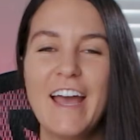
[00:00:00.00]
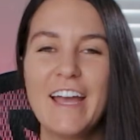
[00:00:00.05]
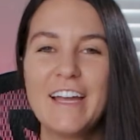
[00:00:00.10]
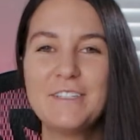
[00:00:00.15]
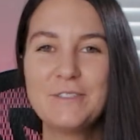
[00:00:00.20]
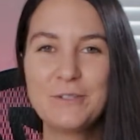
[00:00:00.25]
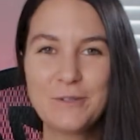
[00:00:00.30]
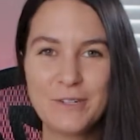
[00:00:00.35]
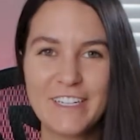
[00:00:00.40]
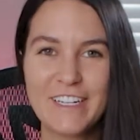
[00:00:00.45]
Hey,
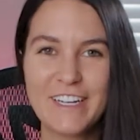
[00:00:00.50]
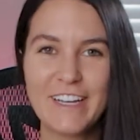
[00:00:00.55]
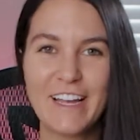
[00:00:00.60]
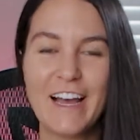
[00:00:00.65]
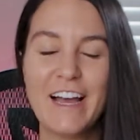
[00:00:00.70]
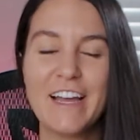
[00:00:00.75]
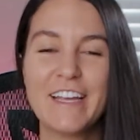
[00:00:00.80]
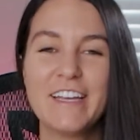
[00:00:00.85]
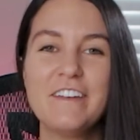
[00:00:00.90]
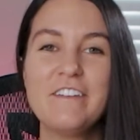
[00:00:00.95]
it's Courtney.
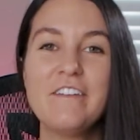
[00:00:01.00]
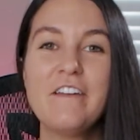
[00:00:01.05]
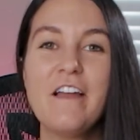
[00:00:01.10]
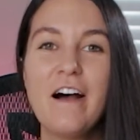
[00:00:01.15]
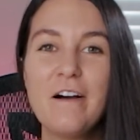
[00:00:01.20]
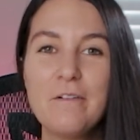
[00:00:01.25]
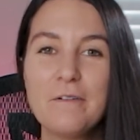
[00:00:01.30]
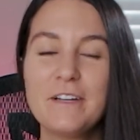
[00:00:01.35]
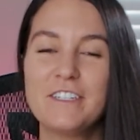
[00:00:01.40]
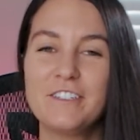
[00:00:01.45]
I
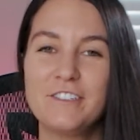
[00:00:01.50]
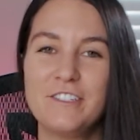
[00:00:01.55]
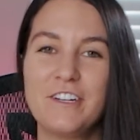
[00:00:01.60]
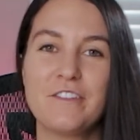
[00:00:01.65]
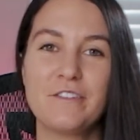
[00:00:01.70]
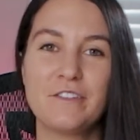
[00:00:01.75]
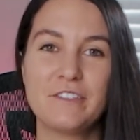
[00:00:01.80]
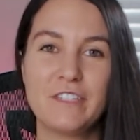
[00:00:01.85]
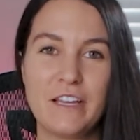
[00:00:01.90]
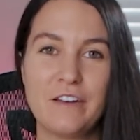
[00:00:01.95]
cannot wait to share
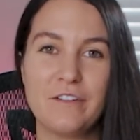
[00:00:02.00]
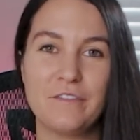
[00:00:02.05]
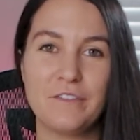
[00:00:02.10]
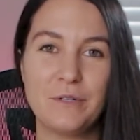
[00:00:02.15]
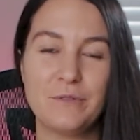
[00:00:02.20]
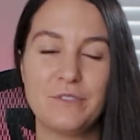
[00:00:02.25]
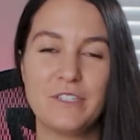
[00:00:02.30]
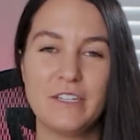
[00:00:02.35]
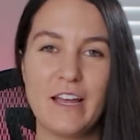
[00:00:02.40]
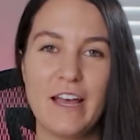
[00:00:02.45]
this interview
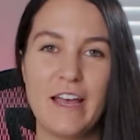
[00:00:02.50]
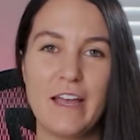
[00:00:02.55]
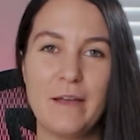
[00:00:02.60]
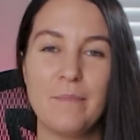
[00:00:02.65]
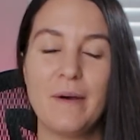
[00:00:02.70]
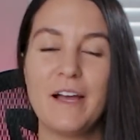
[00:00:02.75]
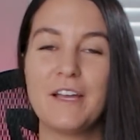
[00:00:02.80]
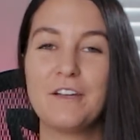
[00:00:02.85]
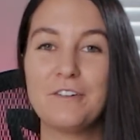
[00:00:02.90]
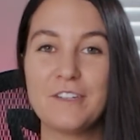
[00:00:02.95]
today
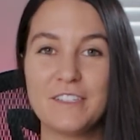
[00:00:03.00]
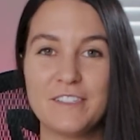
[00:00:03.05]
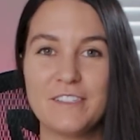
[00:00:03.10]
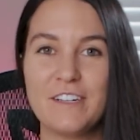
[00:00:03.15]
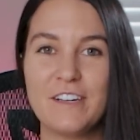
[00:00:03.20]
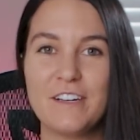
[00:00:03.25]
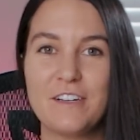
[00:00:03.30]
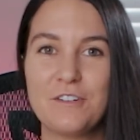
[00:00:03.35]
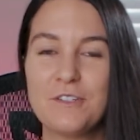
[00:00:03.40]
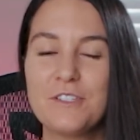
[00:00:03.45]
by
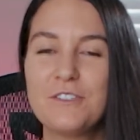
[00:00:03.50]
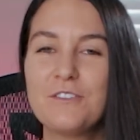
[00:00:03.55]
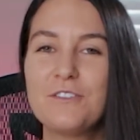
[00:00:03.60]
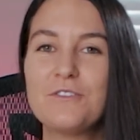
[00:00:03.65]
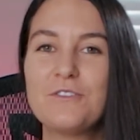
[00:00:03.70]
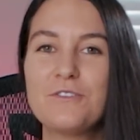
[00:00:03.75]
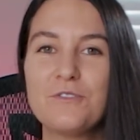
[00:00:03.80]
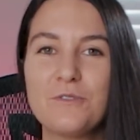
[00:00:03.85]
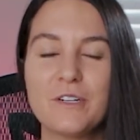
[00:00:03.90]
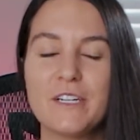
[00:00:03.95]
Christa. Christa's
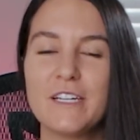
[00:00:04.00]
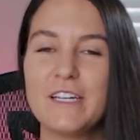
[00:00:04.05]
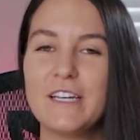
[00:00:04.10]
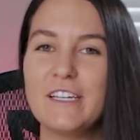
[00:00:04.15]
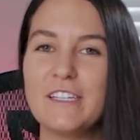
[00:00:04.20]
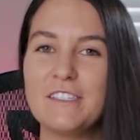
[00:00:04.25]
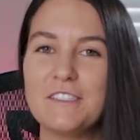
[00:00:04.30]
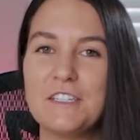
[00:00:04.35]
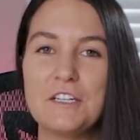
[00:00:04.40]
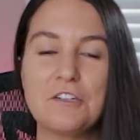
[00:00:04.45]
story
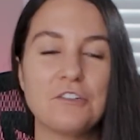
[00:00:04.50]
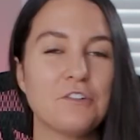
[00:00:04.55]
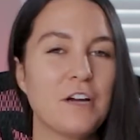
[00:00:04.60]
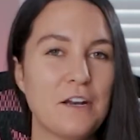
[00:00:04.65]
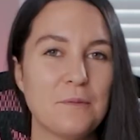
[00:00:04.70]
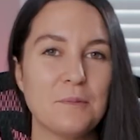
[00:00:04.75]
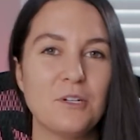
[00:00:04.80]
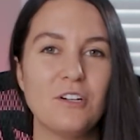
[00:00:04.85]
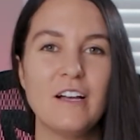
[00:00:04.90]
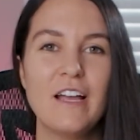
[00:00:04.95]
is
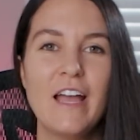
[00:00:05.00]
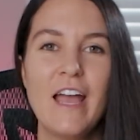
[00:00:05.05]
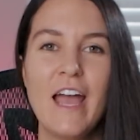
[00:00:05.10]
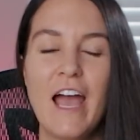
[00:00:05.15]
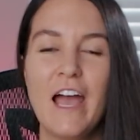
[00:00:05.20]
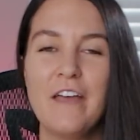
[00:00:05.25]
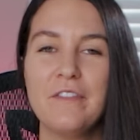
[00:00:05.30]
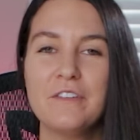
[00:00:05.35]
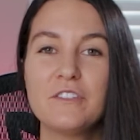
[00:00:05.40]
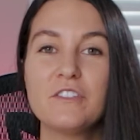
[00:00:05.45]
incredible,
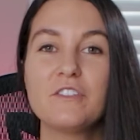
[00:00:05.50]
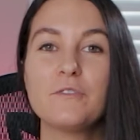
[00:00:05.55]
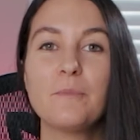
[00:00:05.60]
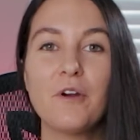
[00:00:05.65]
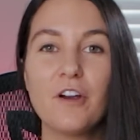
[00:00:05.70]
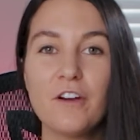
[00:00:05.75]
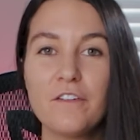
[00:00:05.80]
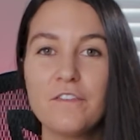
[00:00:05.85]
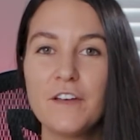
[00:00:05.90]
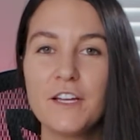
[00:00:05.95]
and this is
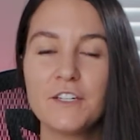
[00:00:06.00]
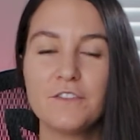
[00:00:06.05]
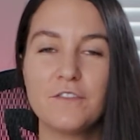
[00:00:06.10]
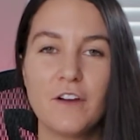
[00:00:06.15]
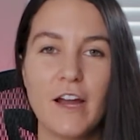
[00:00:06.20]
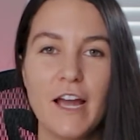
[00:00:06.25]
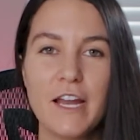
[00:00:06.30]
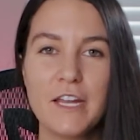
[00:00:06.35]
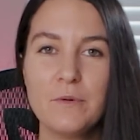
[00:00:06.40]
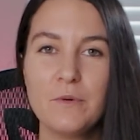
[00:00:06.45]
perfect for
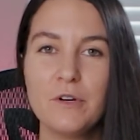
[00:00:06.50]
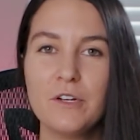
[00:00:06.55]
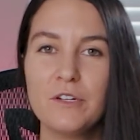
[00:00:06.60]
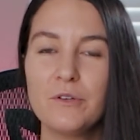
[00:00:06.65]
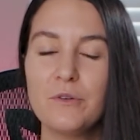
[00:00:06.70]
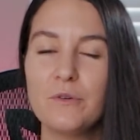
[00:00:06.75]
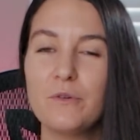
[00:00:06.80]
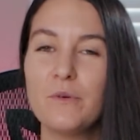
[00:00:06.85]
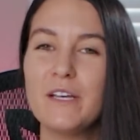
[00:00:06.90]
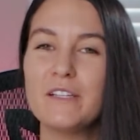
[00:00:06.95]
anyone
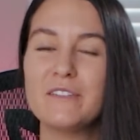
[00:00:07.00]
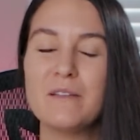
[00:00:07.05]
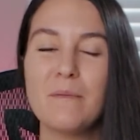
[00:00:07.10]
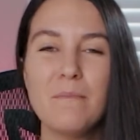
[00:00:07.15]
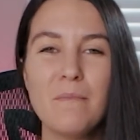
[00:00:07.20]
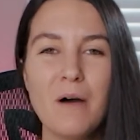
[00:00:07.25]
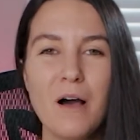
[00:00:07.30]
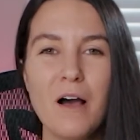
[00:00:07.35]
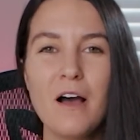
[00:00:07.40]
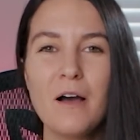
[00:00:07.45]
who is a
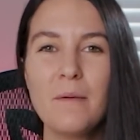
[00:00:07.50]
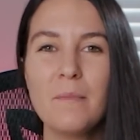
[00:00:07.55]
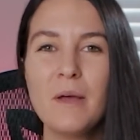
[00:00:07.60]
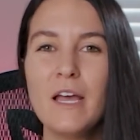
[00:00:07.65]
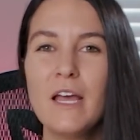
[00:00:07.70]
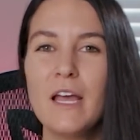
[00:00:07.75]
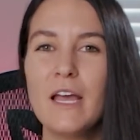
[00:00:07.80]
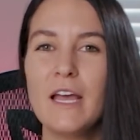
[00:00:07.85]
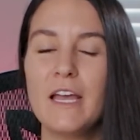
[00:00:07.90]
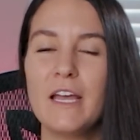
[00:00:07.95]
mom
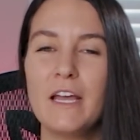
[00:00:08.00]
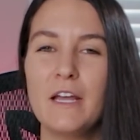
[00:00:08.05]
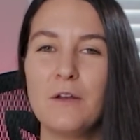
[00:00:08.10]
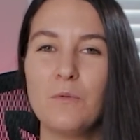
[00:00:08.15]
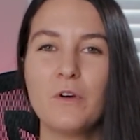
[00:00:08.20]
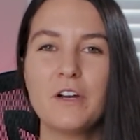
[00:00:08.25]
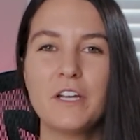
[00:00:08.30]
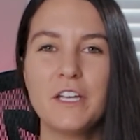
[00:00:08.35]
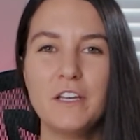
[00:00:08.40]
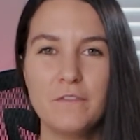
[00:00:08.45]
and
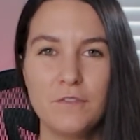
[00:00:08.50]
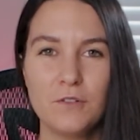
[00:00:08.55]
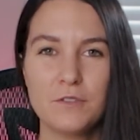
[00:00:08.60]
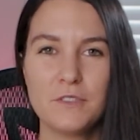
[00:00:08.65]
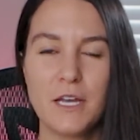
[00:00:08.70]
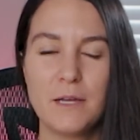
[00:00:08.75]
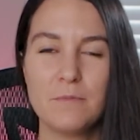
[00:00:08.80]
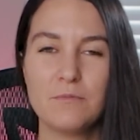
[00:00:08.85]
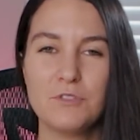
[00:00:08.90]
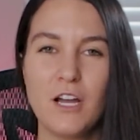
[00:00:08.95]
working a
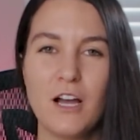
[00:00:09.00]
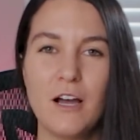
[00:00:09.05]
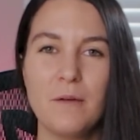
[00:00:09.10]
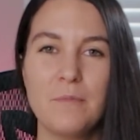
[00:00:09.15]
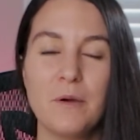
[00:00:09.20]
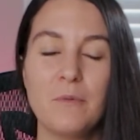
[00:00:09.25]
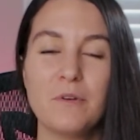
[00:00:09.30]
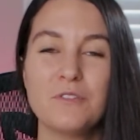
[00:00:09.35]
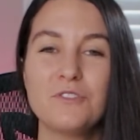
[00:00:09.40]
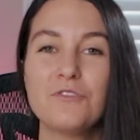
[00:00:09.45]
full-time job
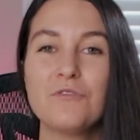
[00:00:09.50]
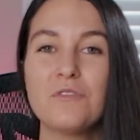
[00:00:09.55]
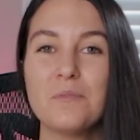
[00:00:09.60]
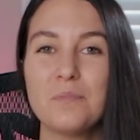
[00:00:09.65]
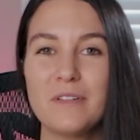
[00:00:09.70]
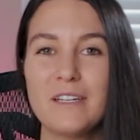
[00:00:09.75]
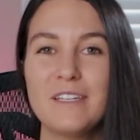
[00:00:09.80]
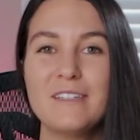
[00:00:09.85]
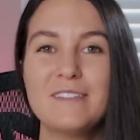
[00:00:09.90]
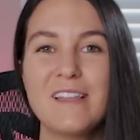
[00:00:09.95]
that wants to
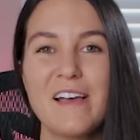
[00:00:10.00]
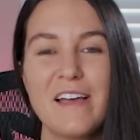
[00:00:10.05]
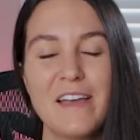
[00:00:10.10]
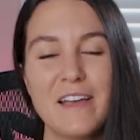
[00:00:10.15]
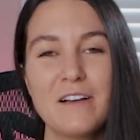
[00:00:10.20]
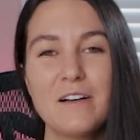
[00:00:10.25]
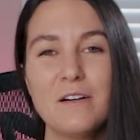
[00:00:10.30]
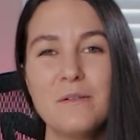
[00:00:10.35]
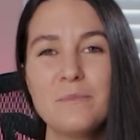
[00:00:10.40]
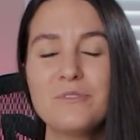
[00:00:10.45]
replace that
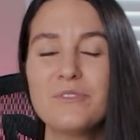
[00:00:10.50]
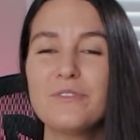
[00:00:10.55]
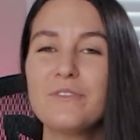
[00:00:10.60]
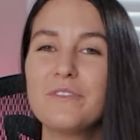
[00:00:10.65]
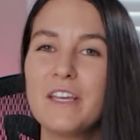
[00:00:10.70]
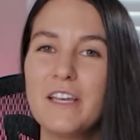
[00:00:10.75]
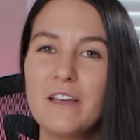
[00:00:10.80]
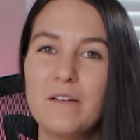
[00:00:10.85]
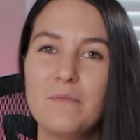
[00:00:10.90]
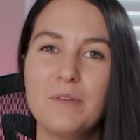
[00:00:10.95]
income so that
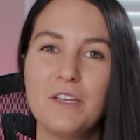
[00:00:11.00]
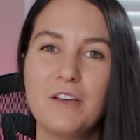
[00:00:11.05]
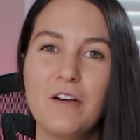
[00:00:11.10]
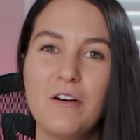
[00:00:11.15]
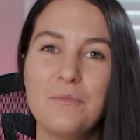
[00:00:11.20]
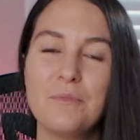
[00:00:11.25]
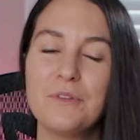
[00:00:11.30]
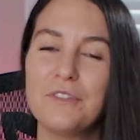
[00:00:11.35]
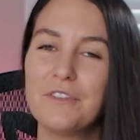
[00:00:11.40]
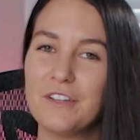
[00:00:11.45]
they can be
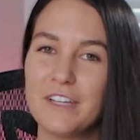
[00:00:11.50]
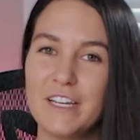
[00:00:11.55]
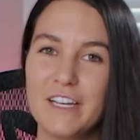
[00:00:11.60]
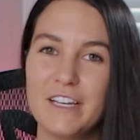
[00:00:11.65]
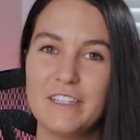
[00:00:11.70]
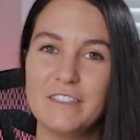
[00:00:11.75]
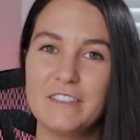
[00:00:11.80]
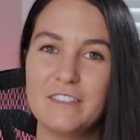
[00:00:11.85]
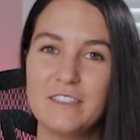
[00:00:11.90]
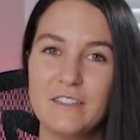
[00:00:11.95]
home with their
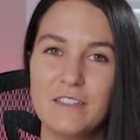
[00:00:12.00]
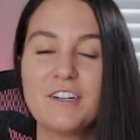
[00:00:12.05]
kids.